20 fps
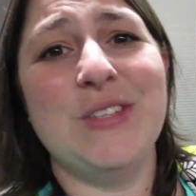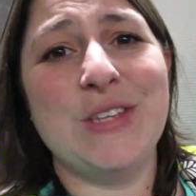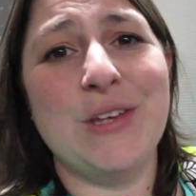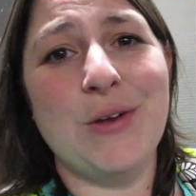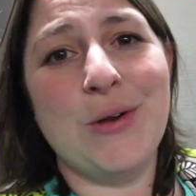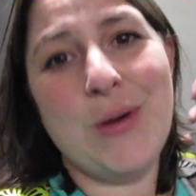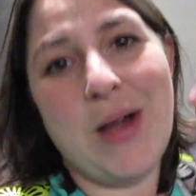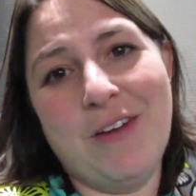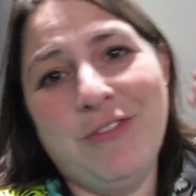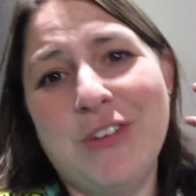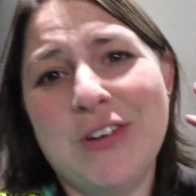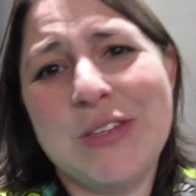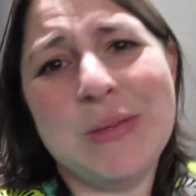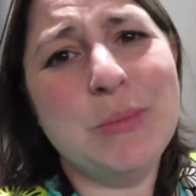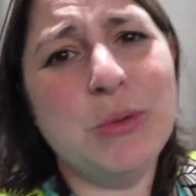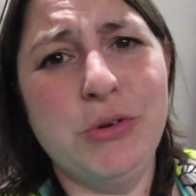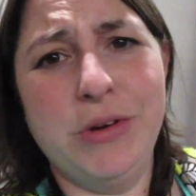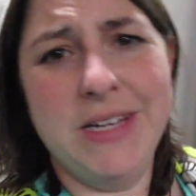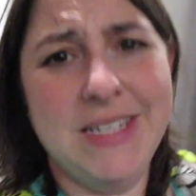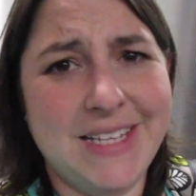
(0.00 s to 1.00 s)
so after
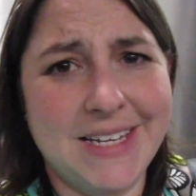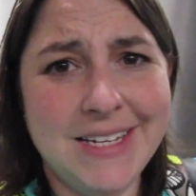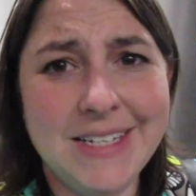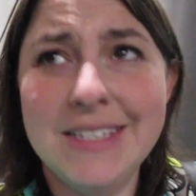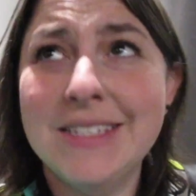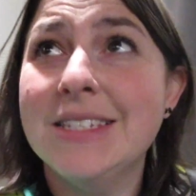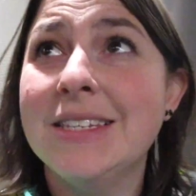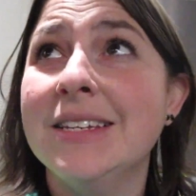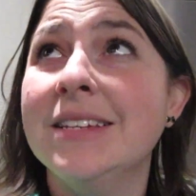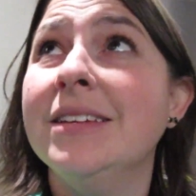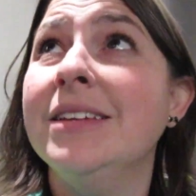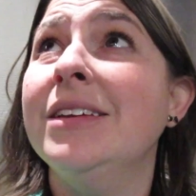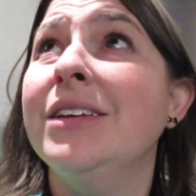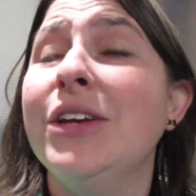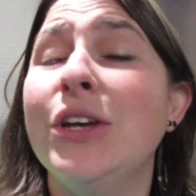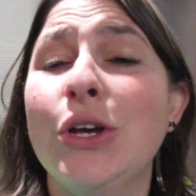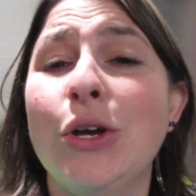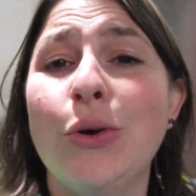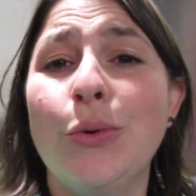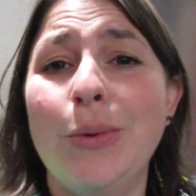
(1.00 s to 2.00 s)
some craziness,
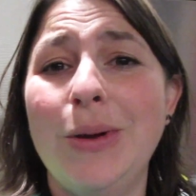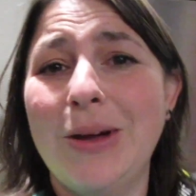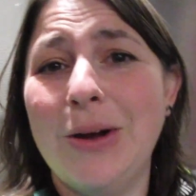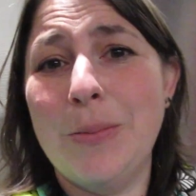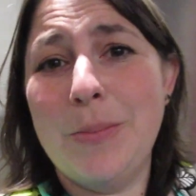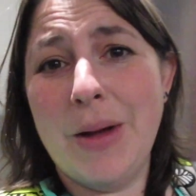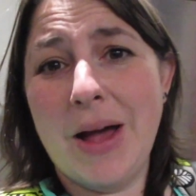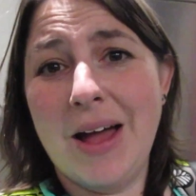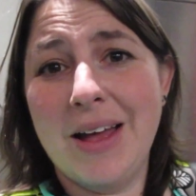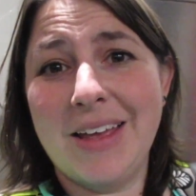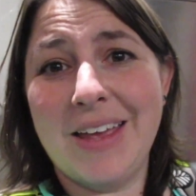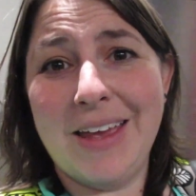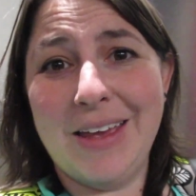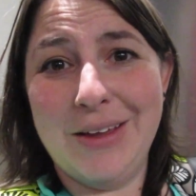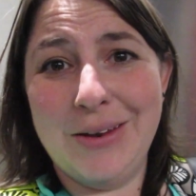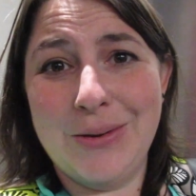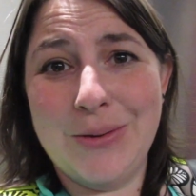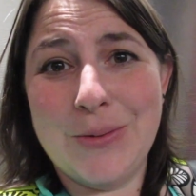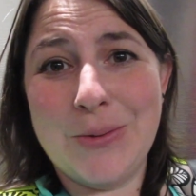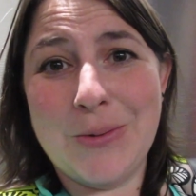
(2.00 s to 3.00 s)
we are back
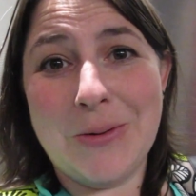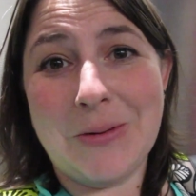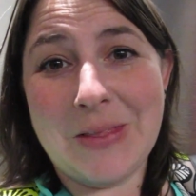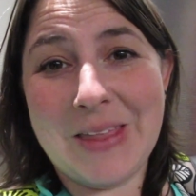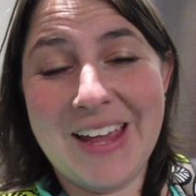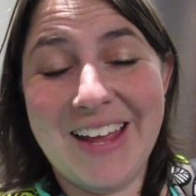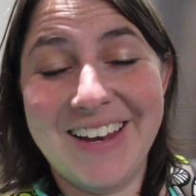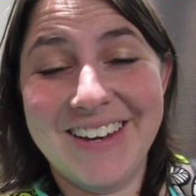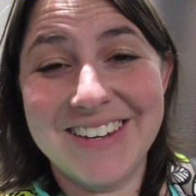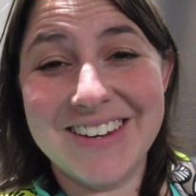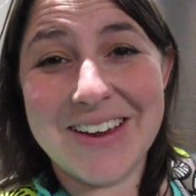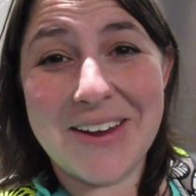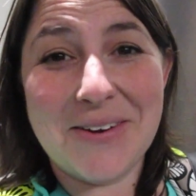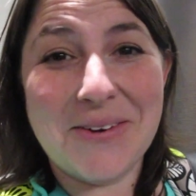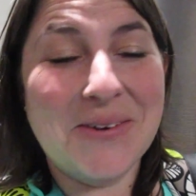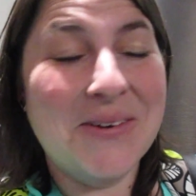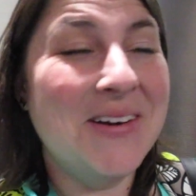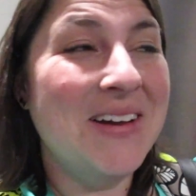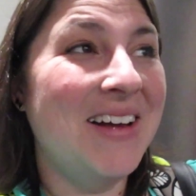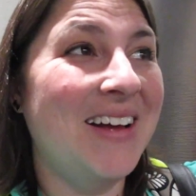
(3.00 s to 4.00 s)
in
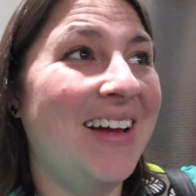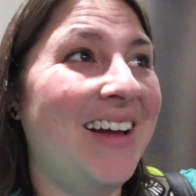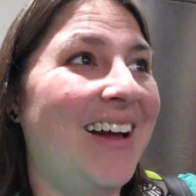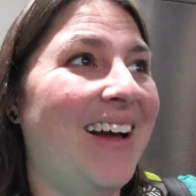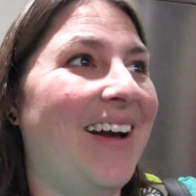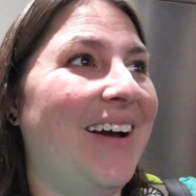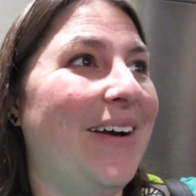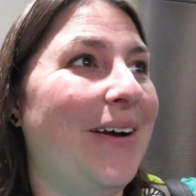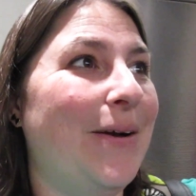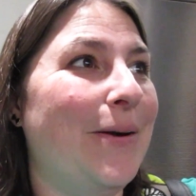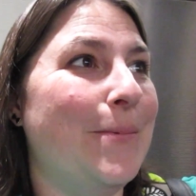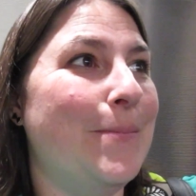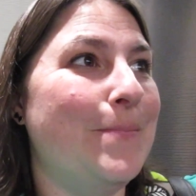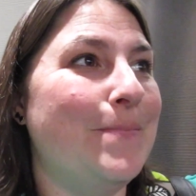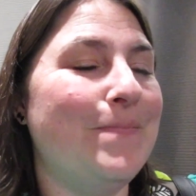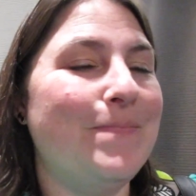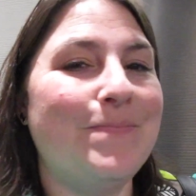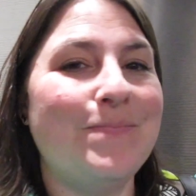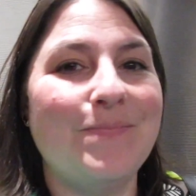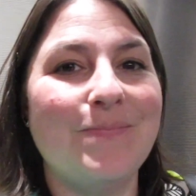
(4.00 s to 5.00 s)
Orlando.
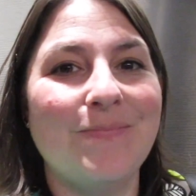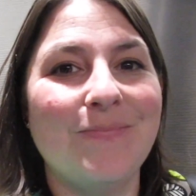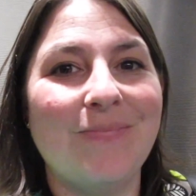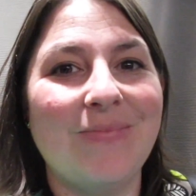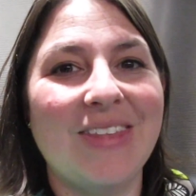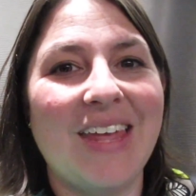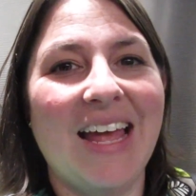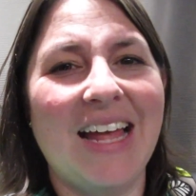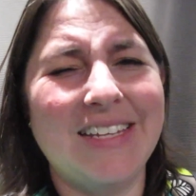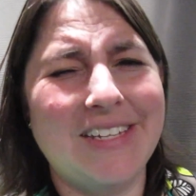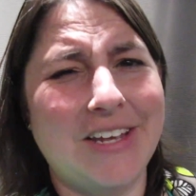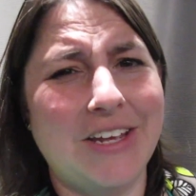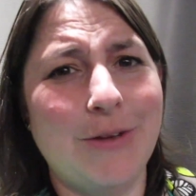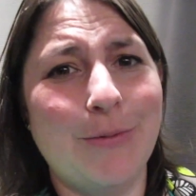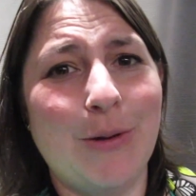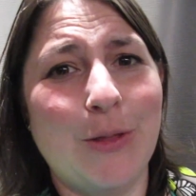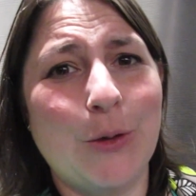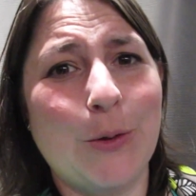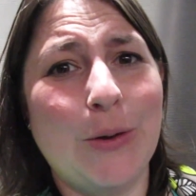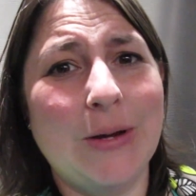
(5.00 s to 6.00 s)
I'll tell
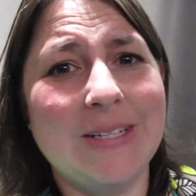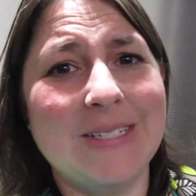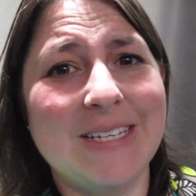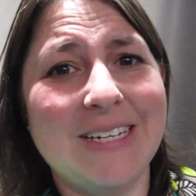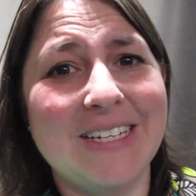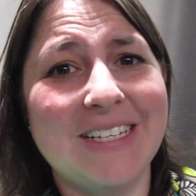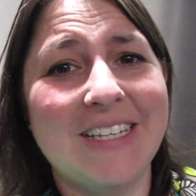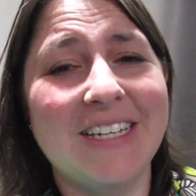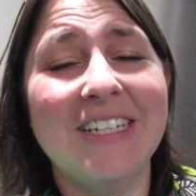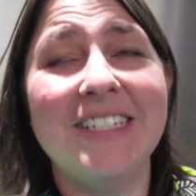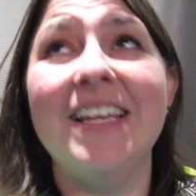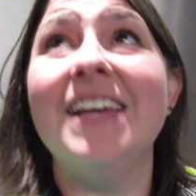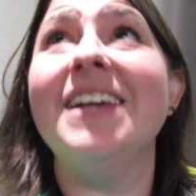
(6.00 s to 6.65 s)
you about the craziness in a